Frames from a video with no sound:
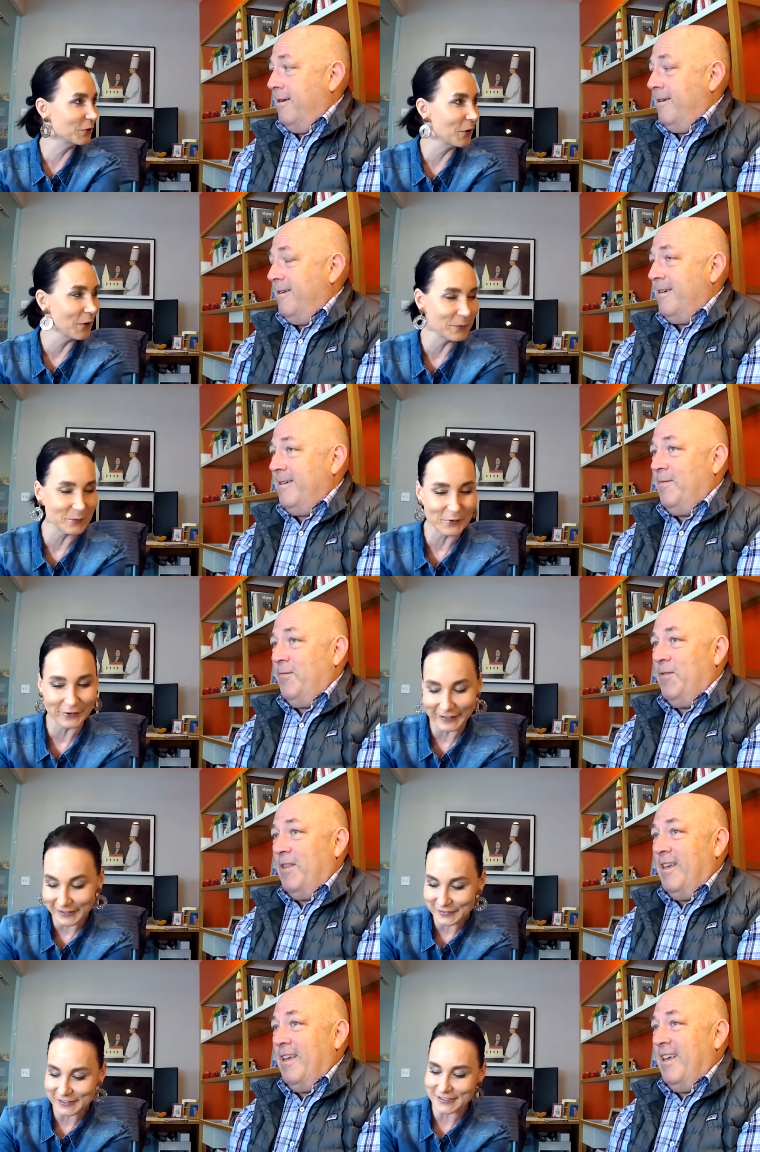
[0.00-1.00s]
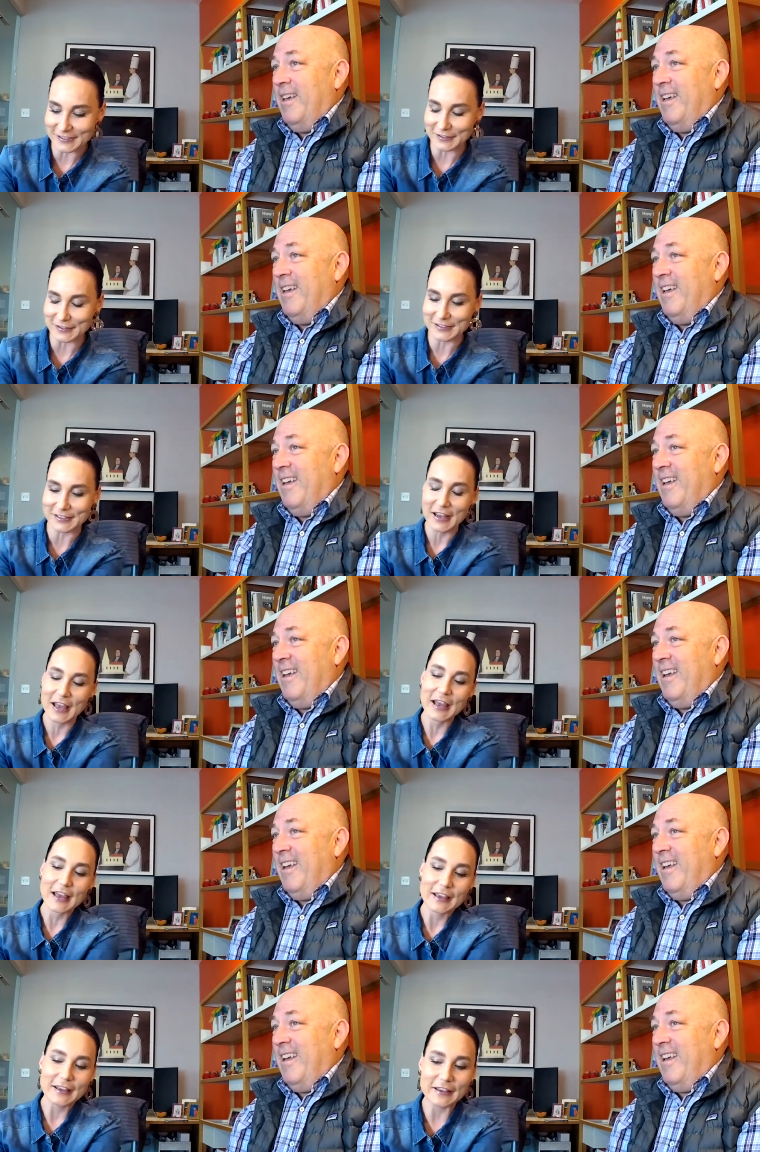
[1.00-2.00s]
Speaker 1: your homework and research.
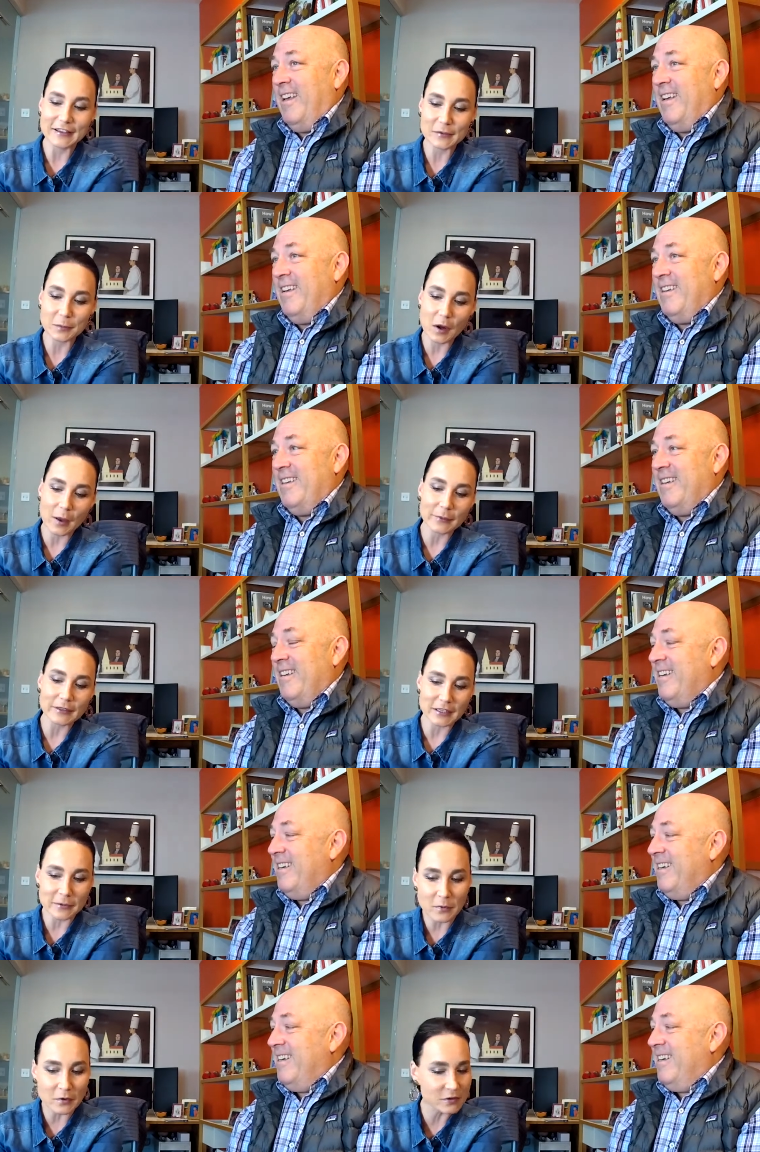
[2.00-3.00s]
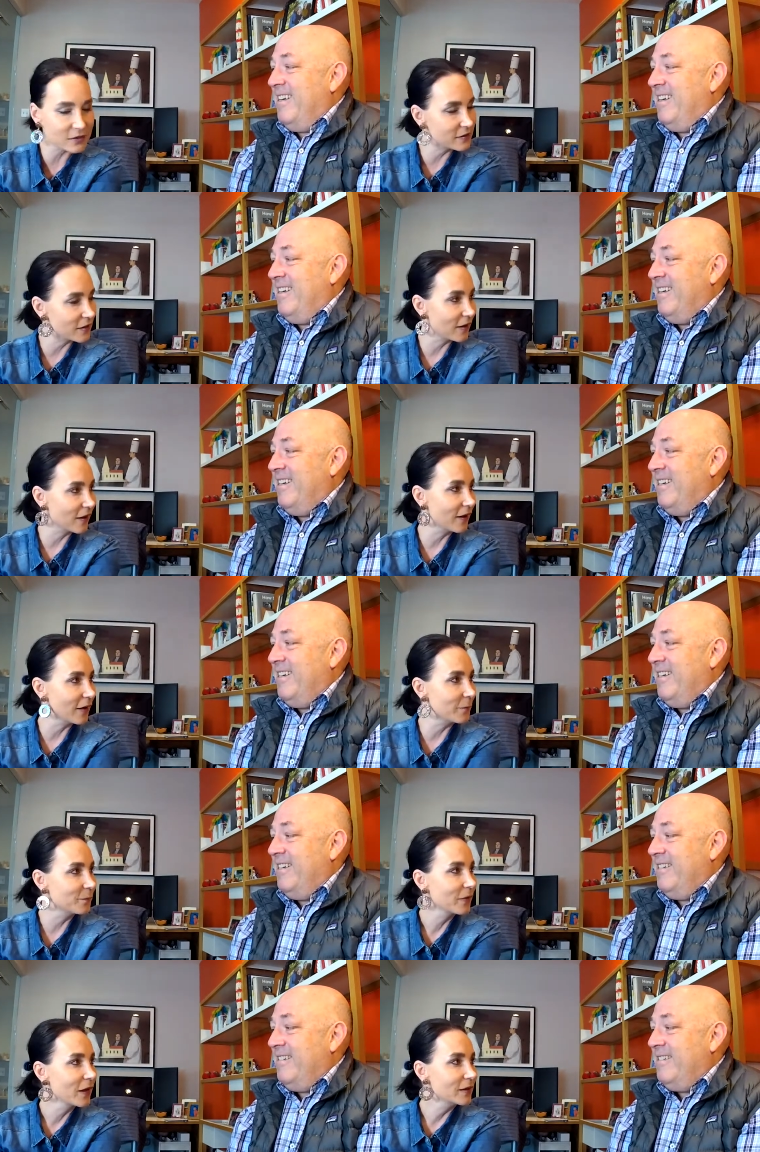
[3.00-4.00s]
He is probably the most. Uh,